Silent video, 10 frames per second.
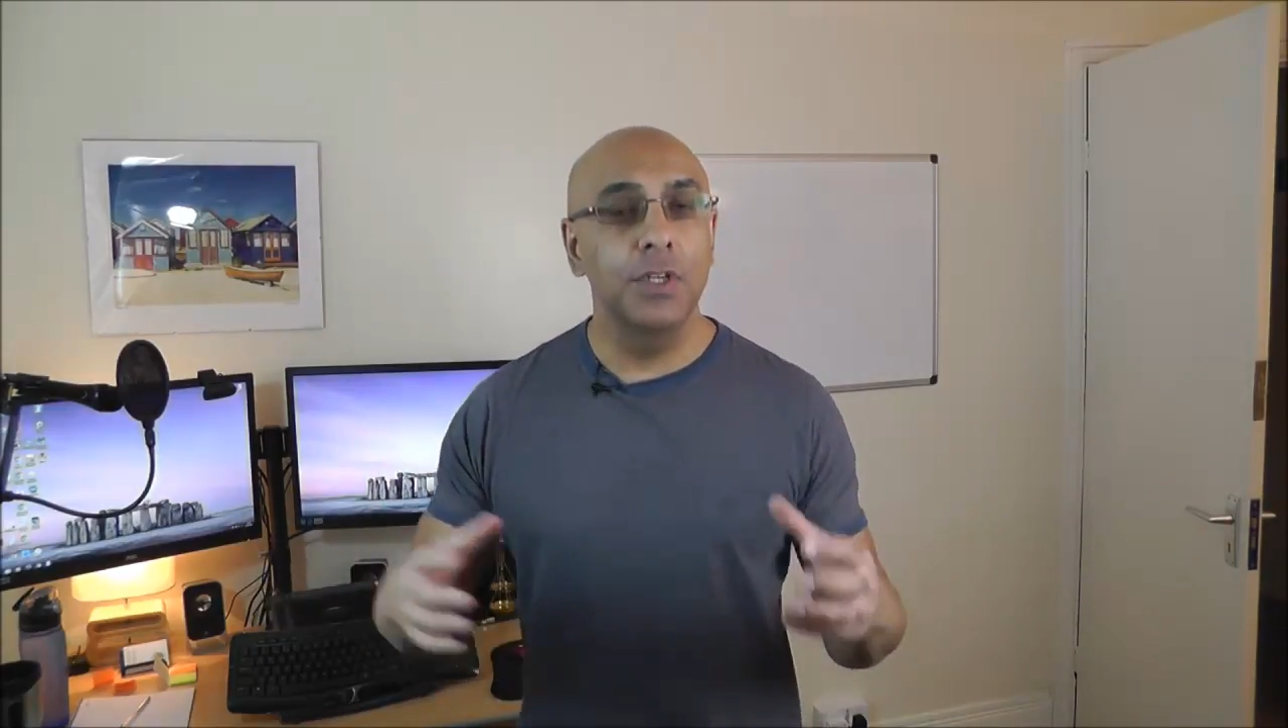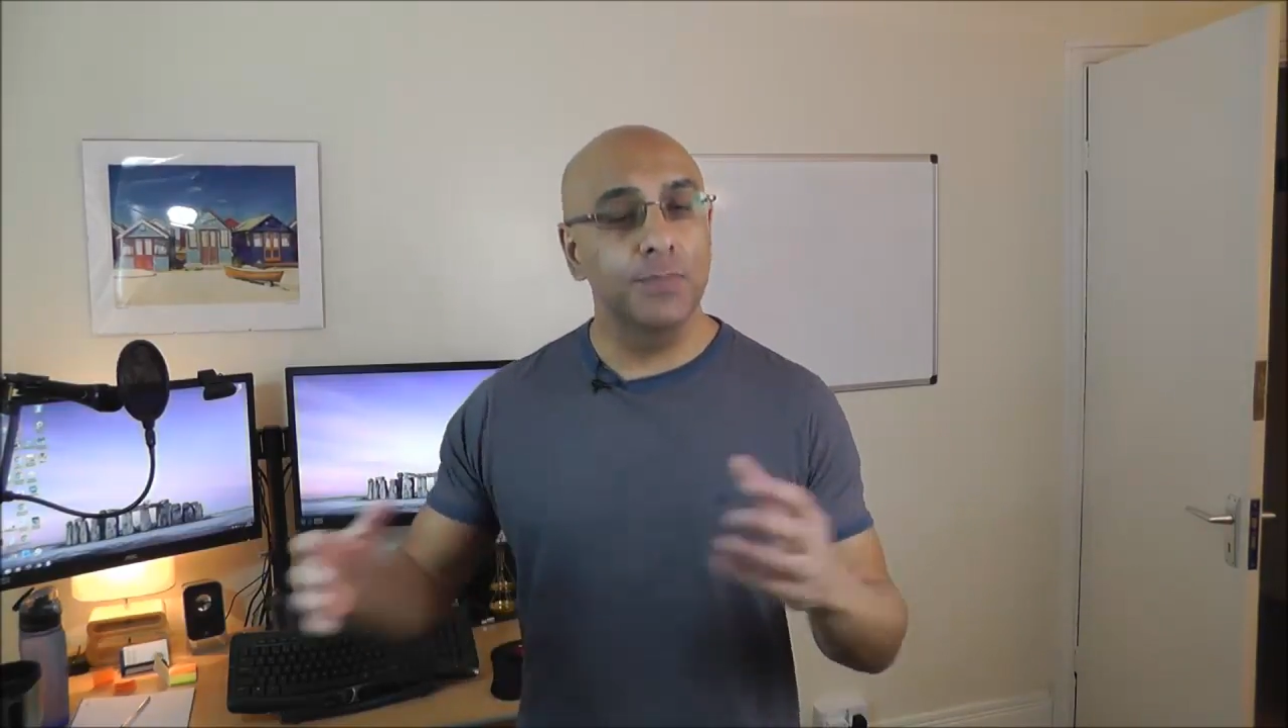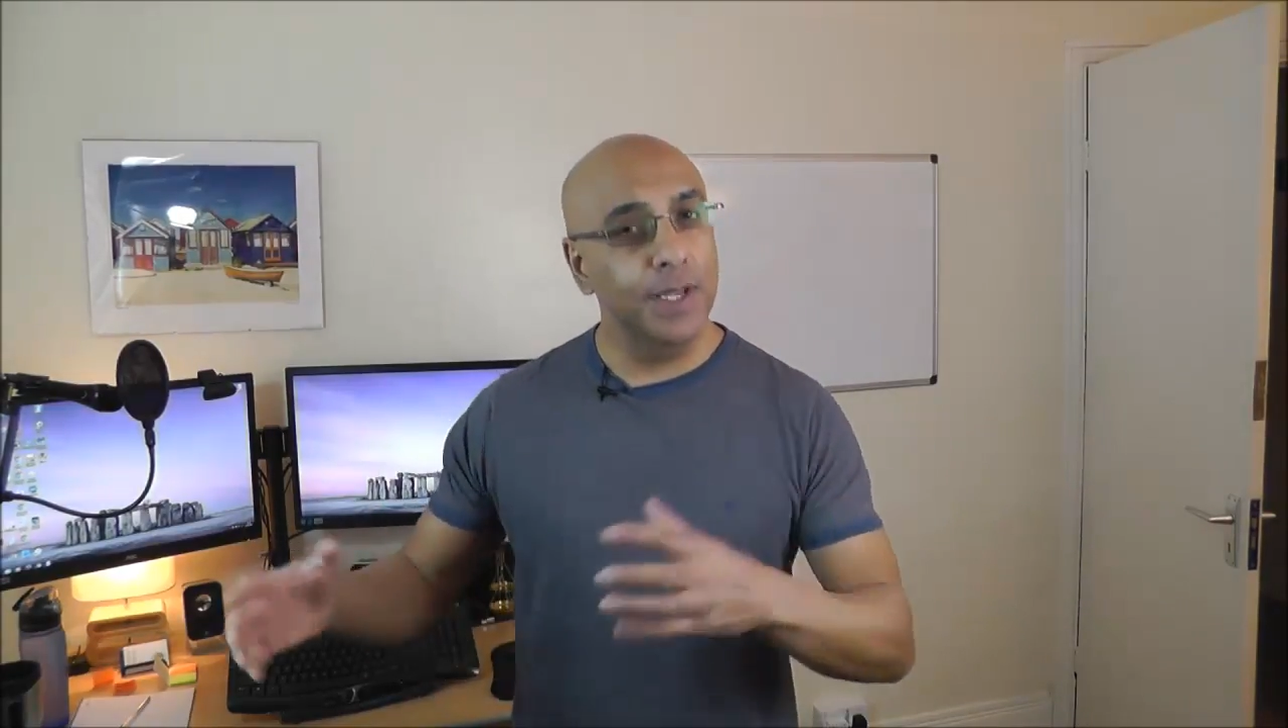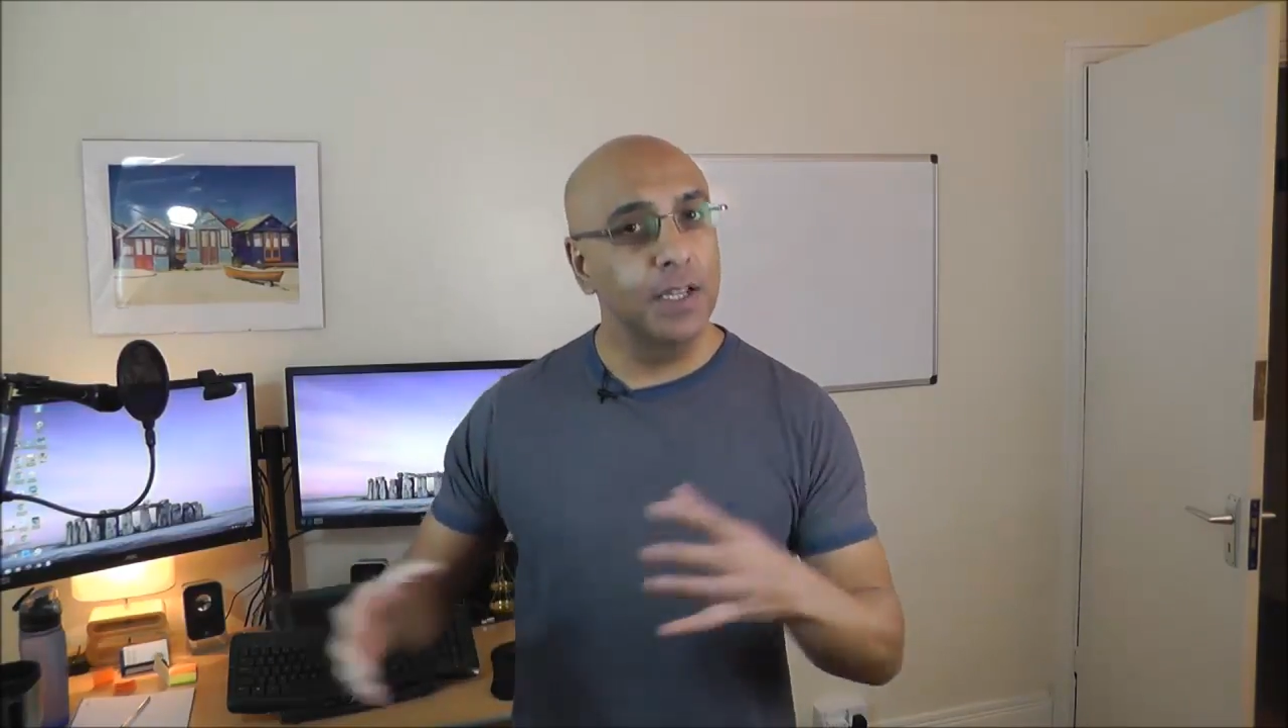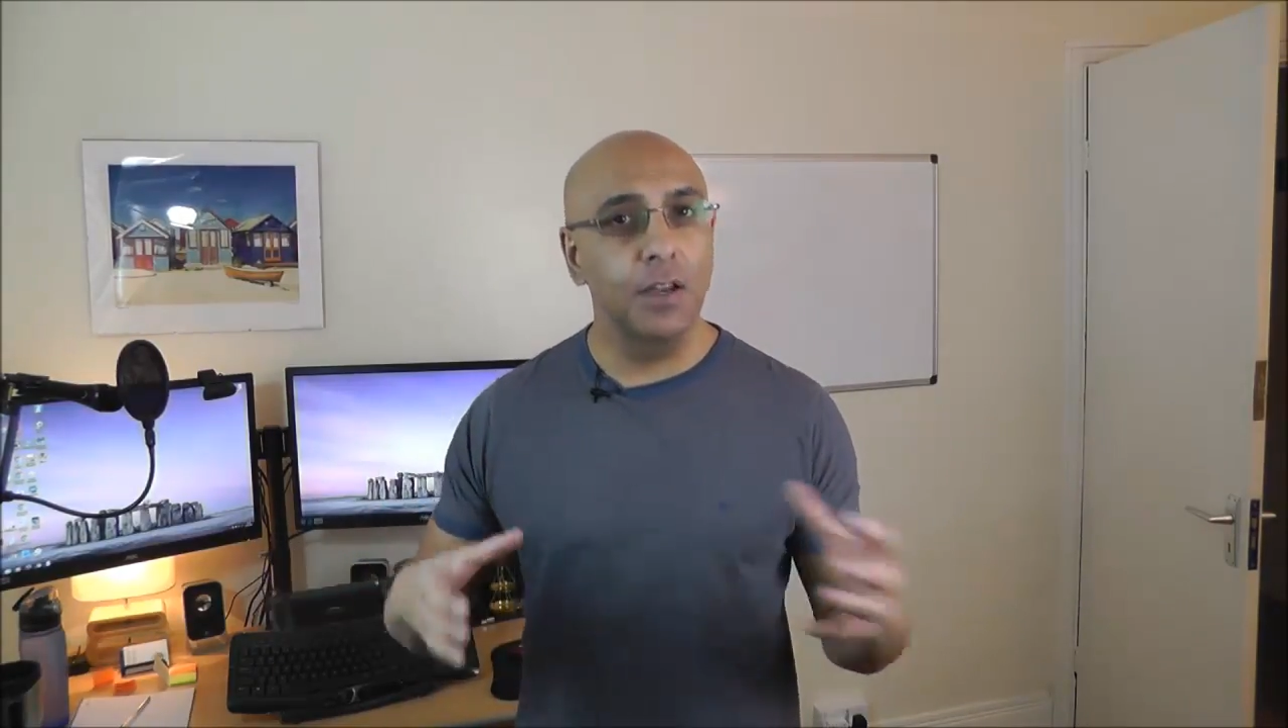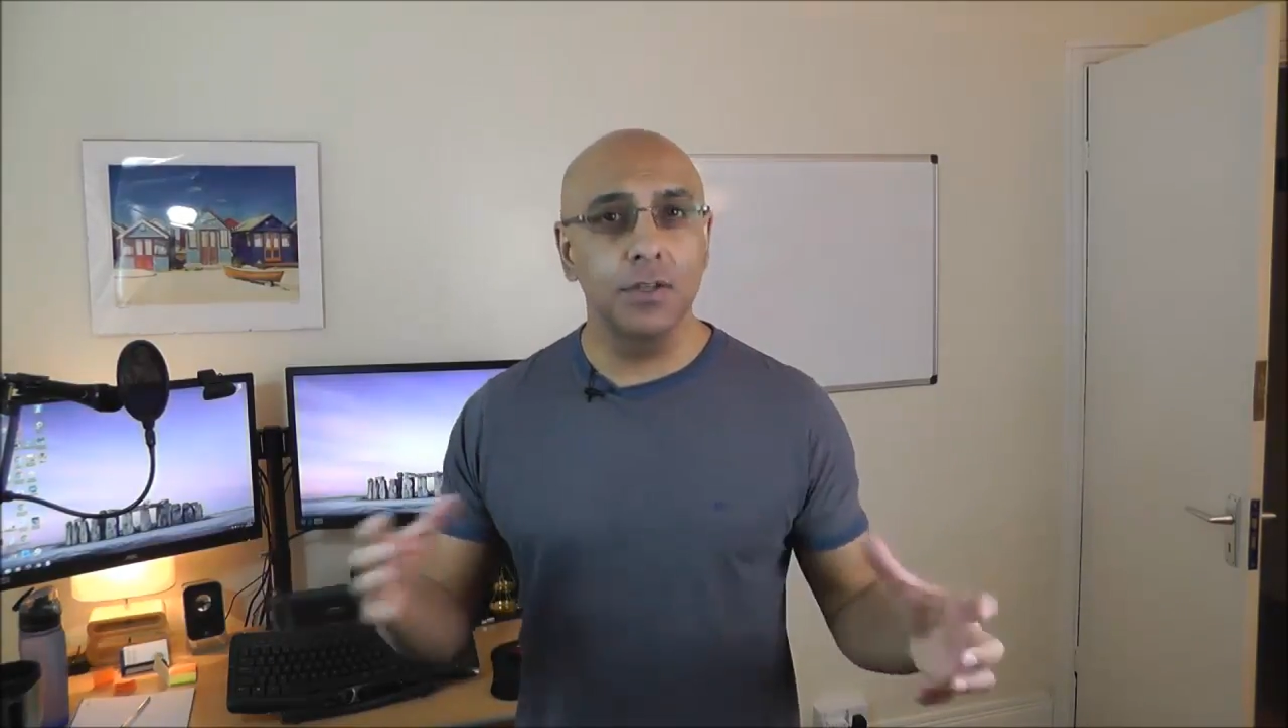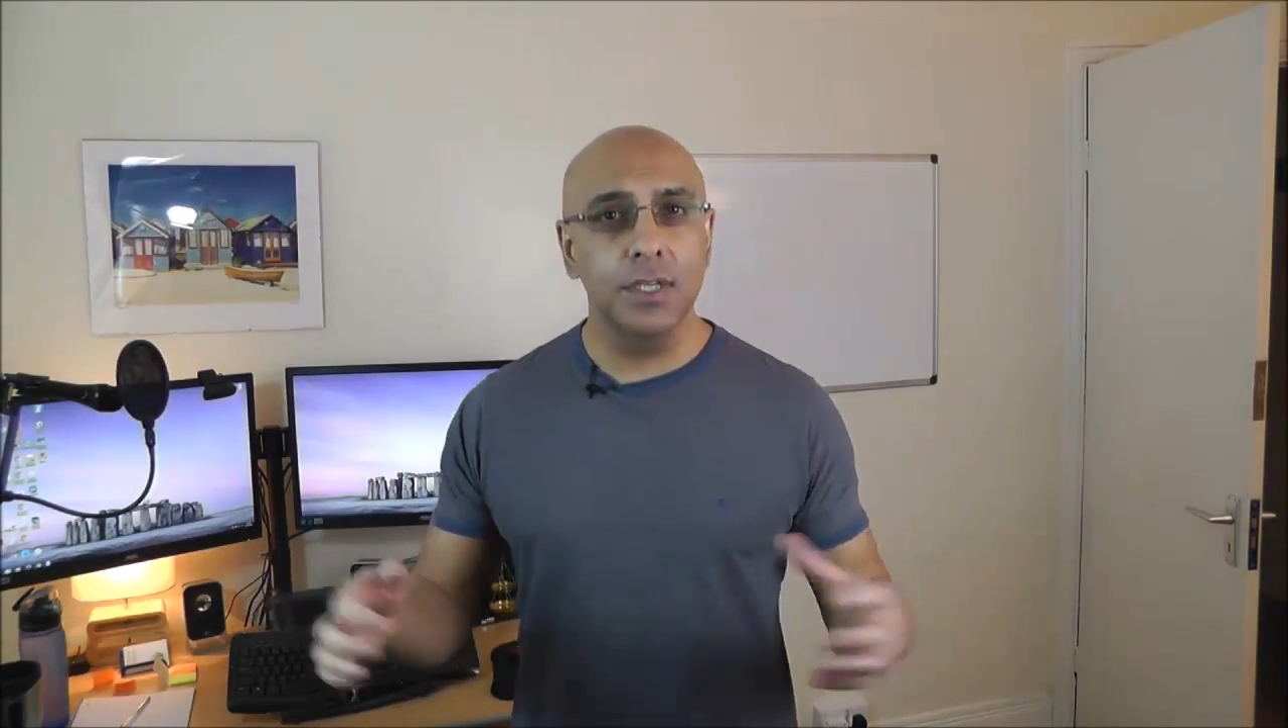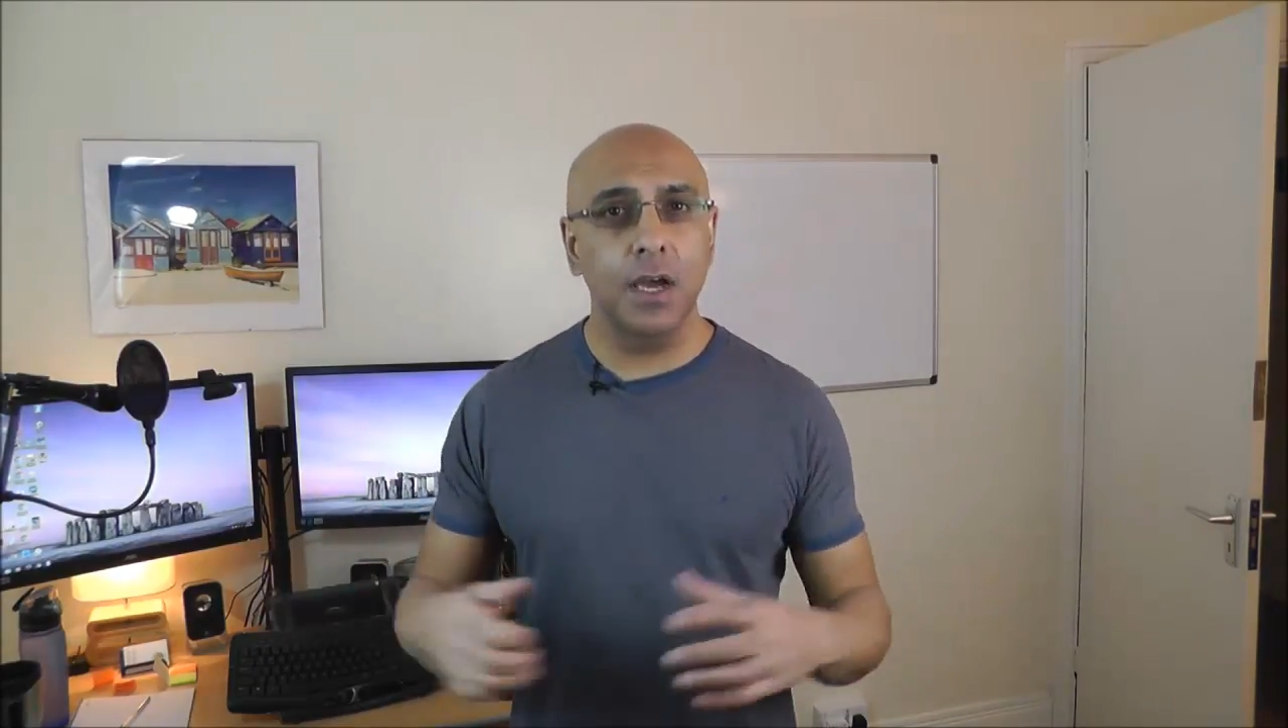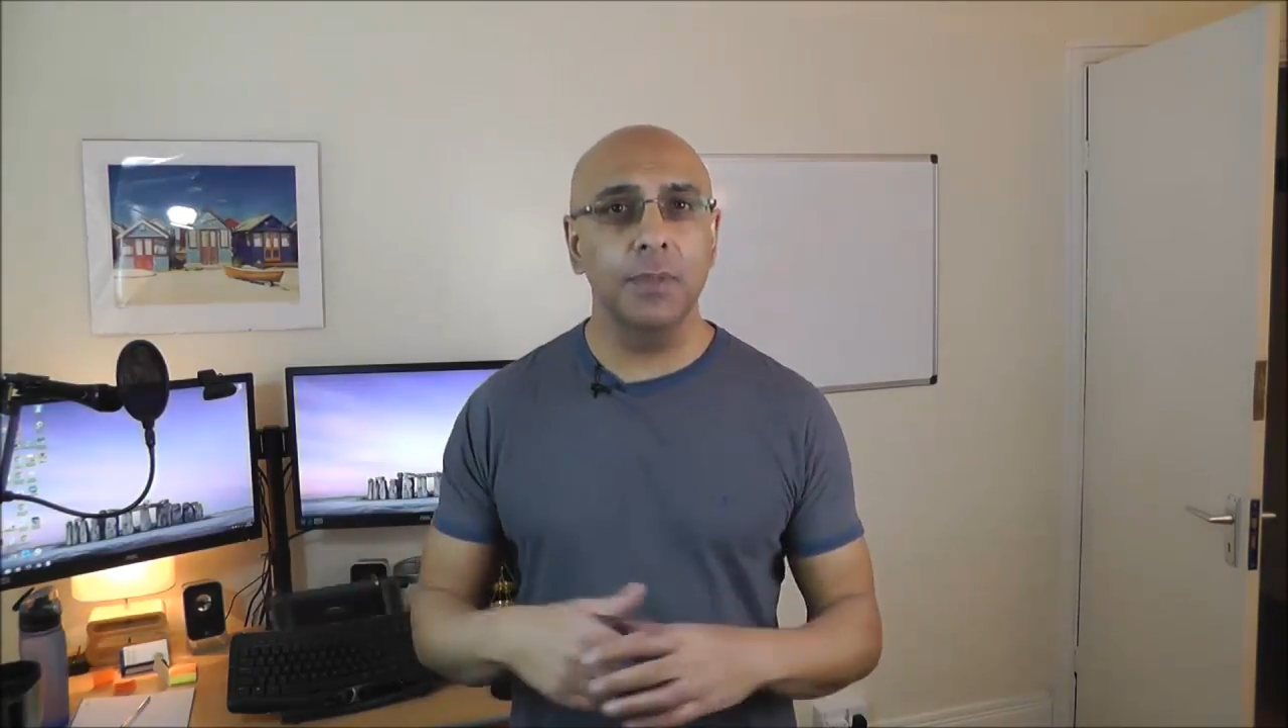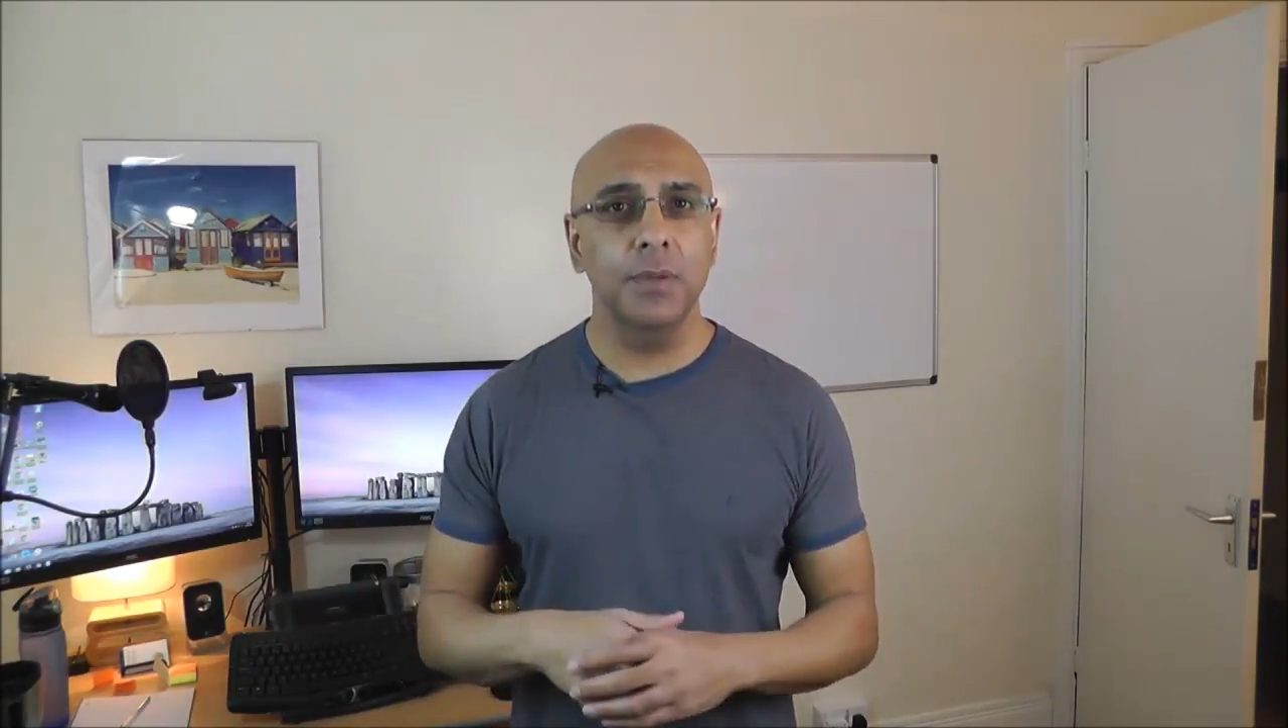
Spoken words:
spend a lot of time